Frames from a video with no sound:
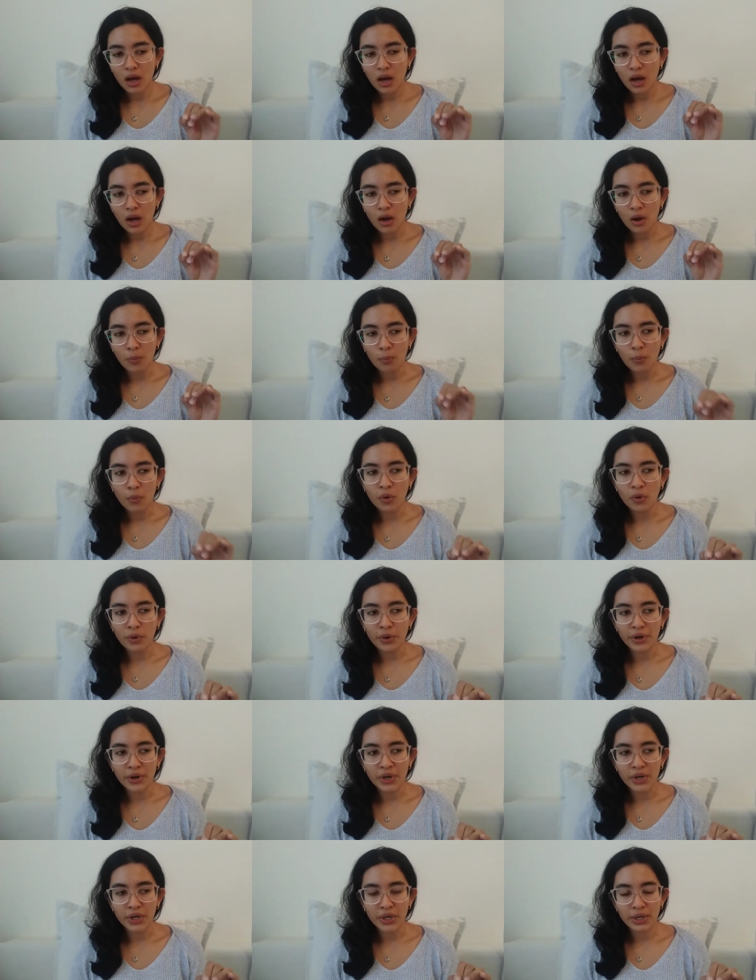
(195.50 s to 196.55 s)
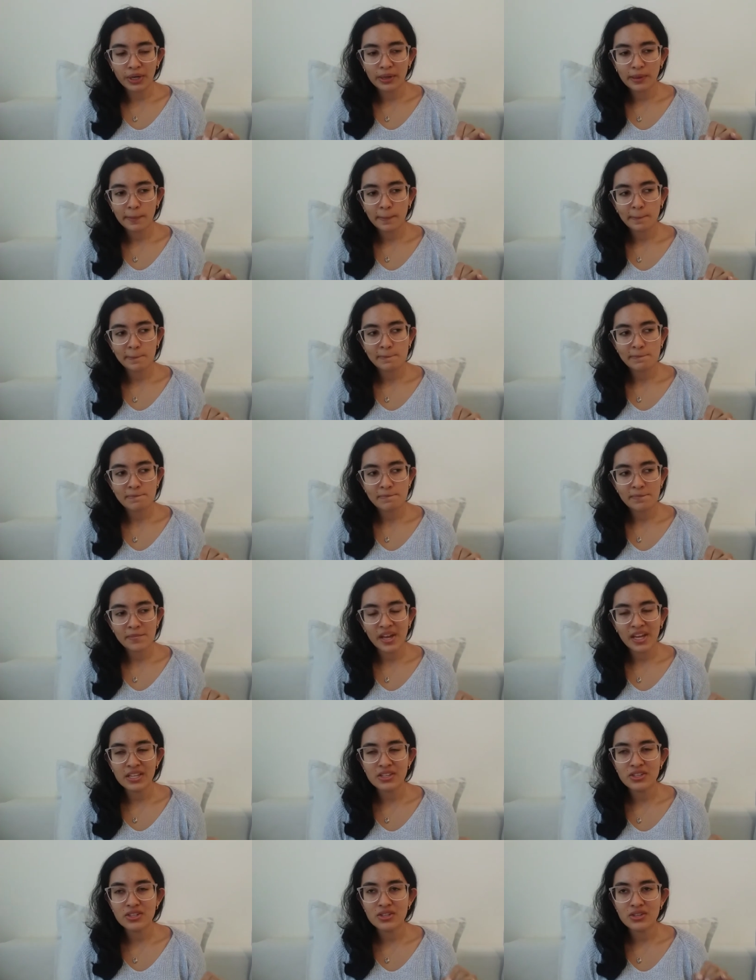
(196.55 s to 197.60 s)
are more,
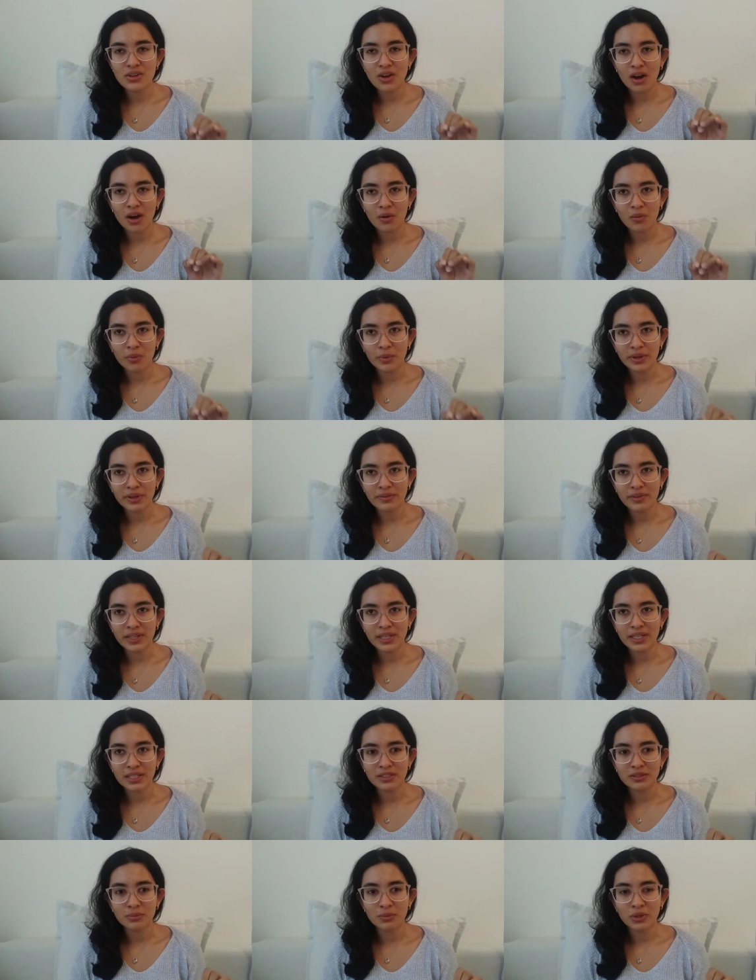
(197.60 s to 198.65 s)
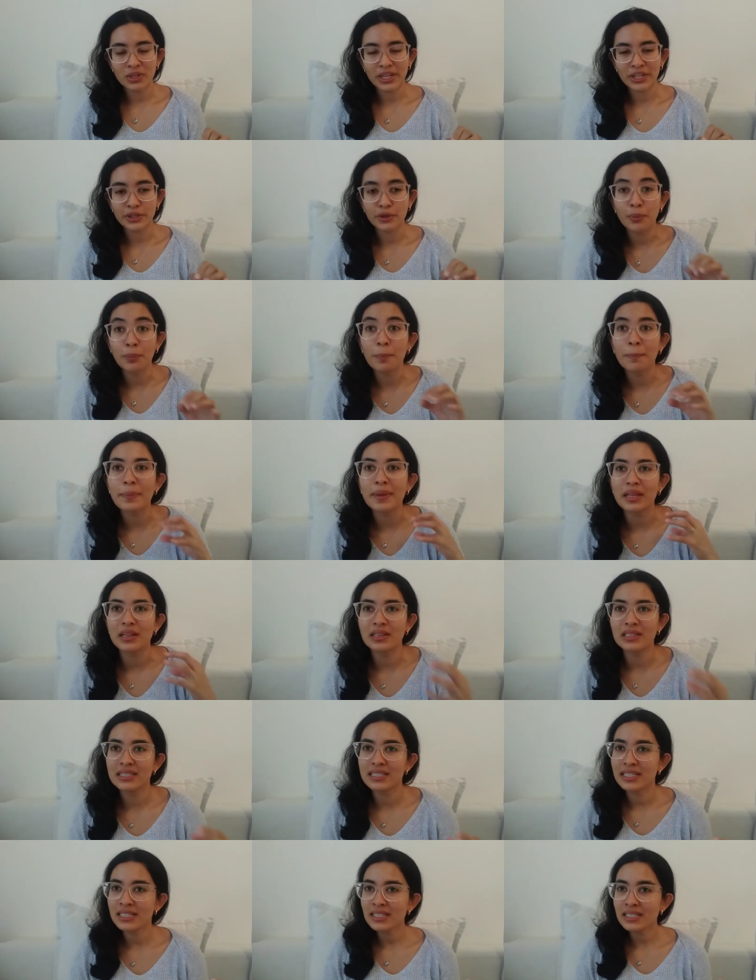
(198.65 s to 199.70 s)
it's not weaving, it's more like you're
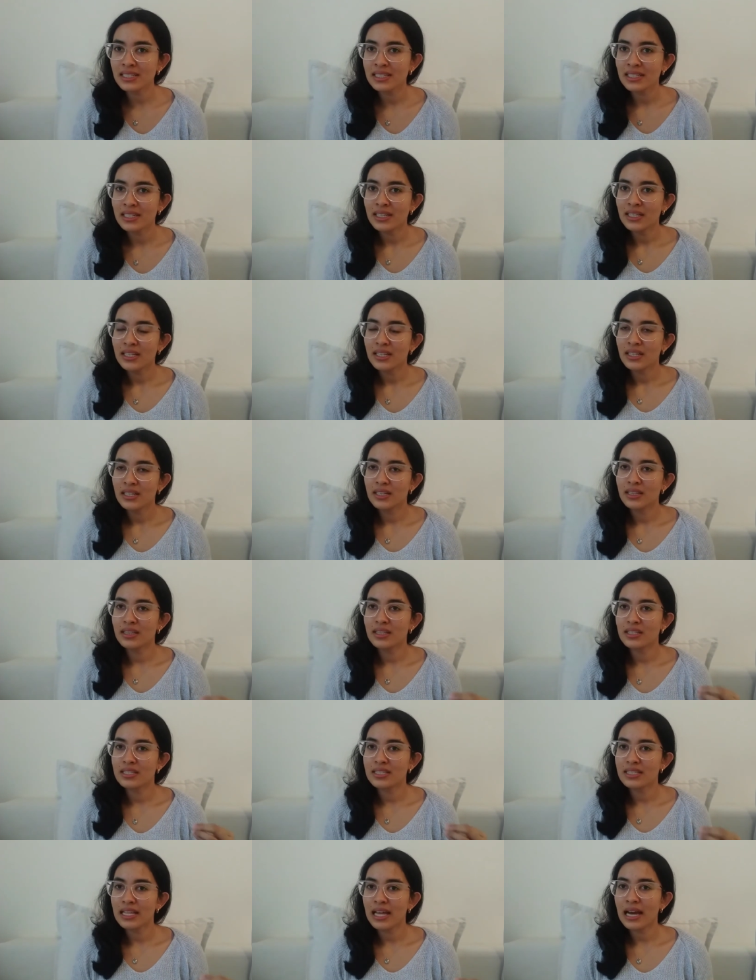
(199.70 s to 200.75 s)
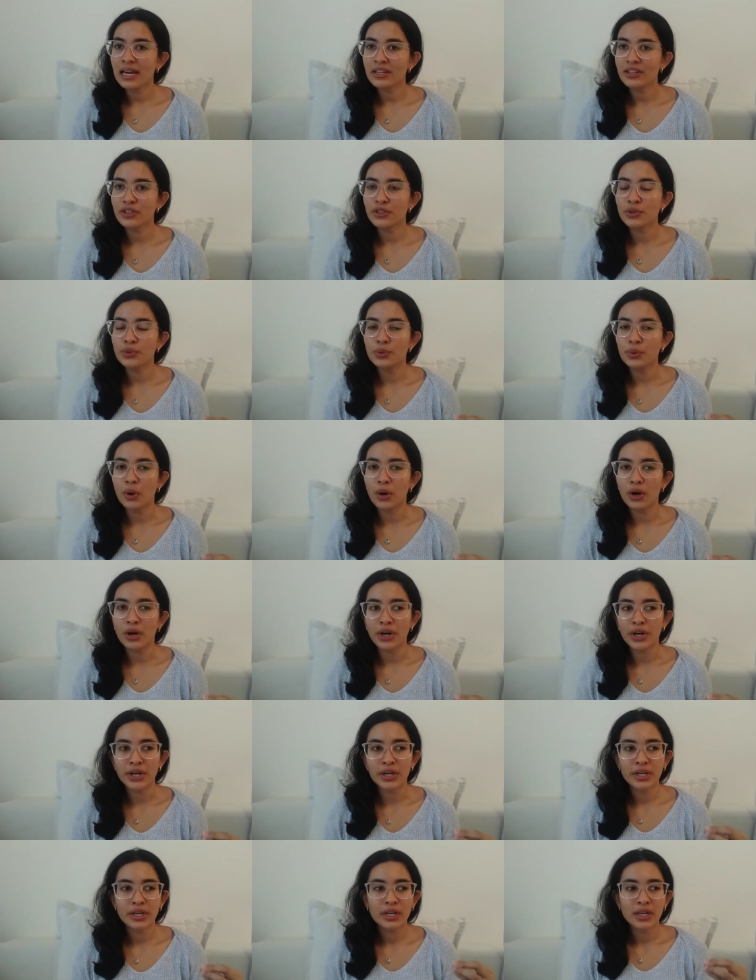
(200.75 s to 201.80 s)
building the Slack. You
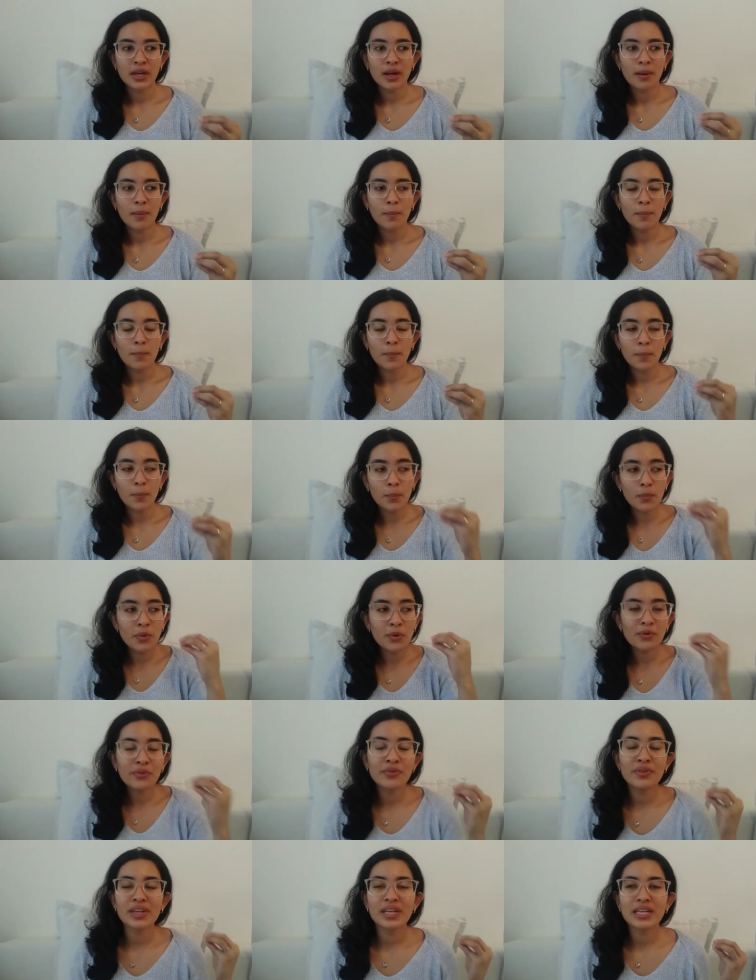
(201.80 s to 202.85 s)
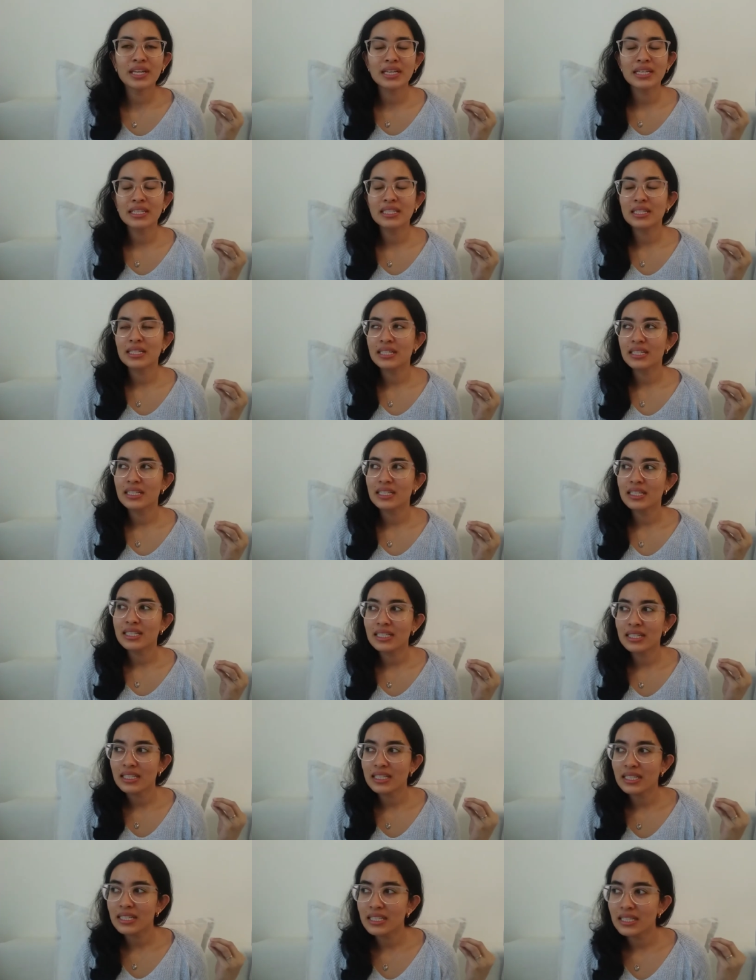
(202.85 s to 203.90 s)
are moving
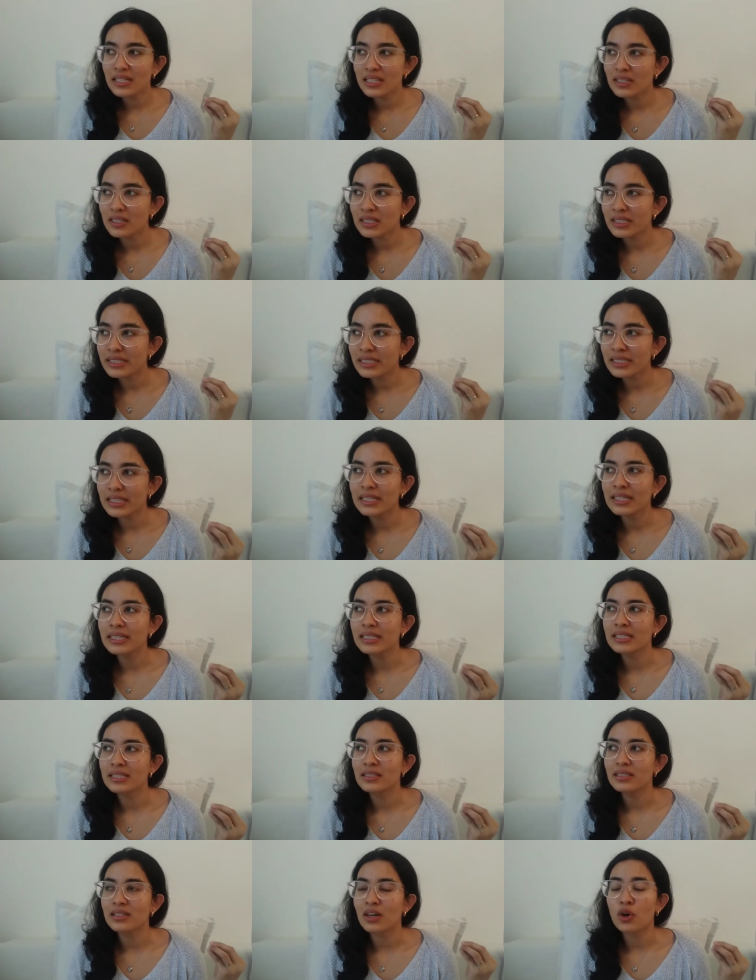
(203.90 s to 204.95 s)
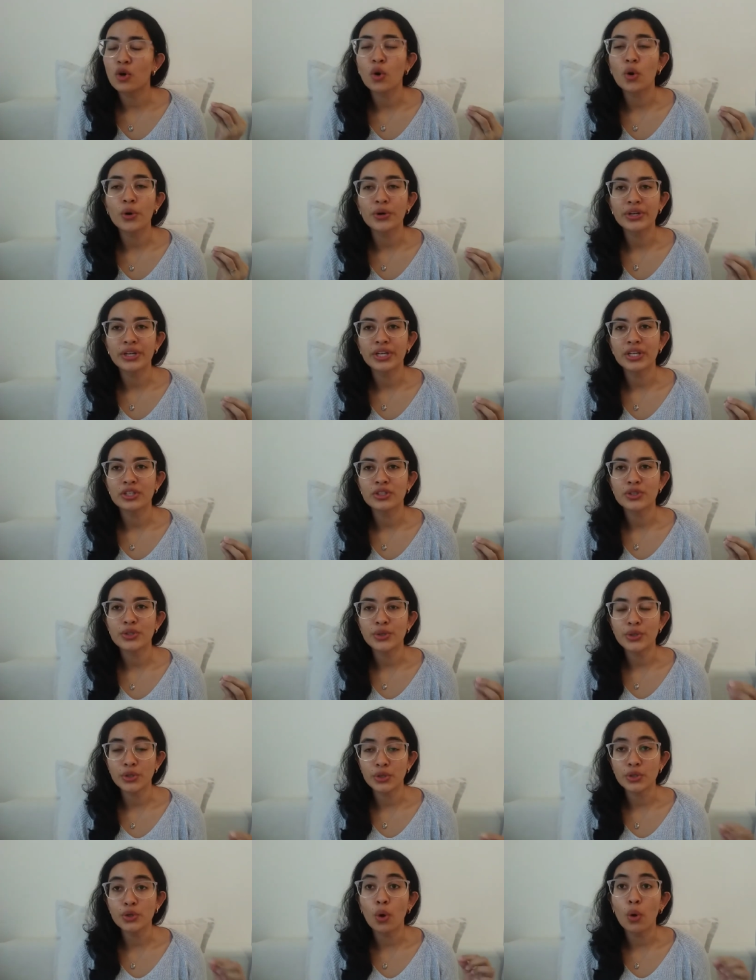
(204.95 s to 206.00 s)
things according to
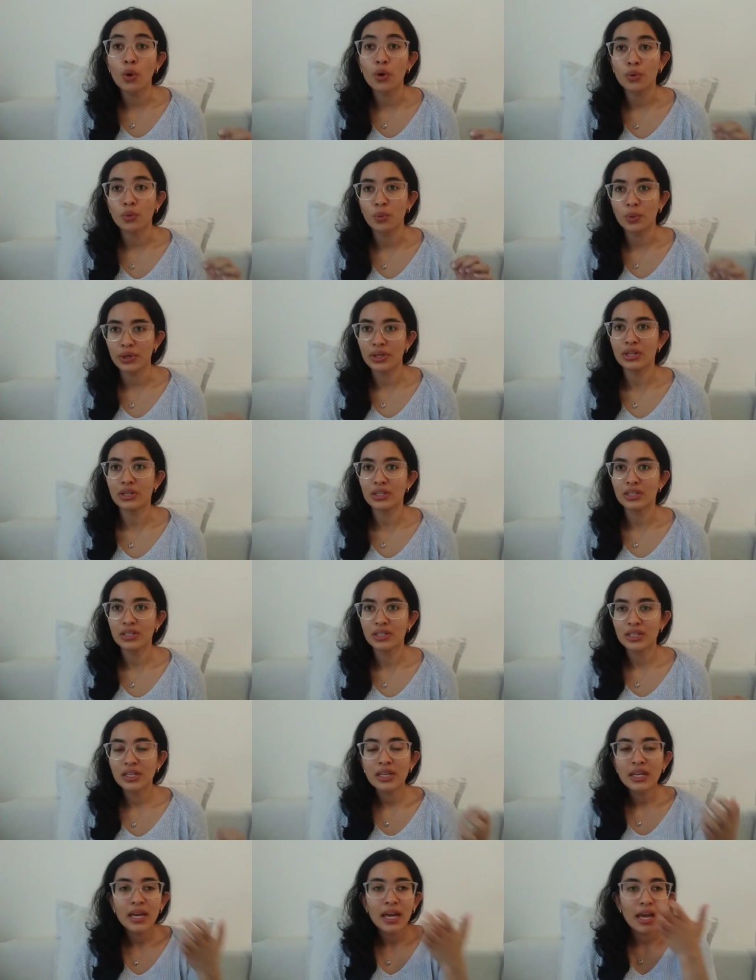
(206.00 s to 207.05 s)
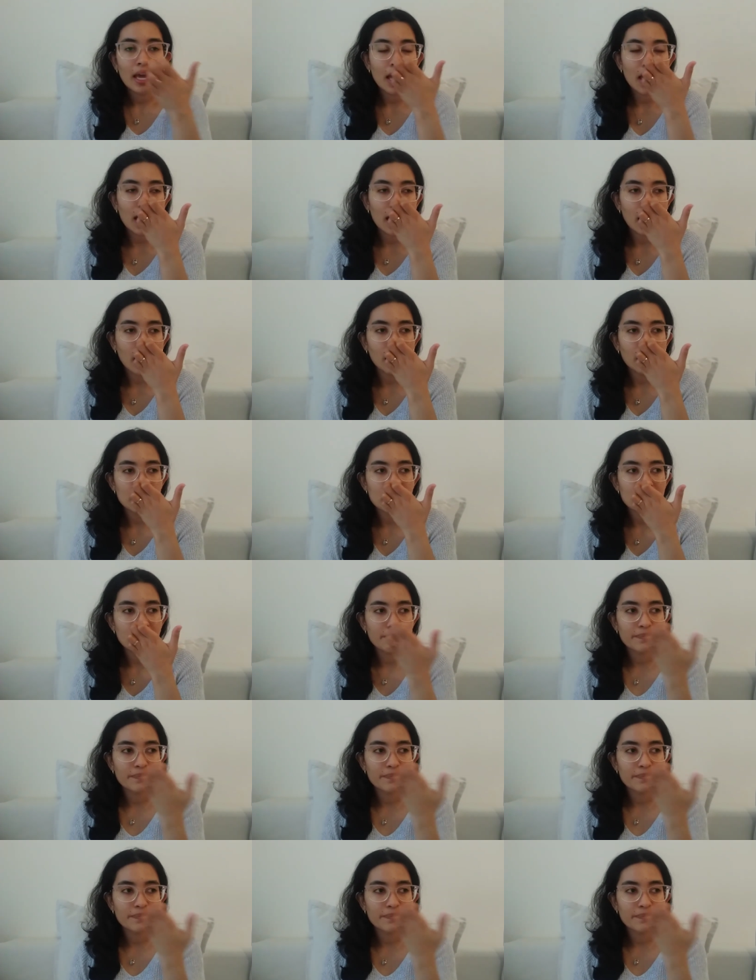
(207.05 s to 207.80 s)
your will. Mm-hmm. And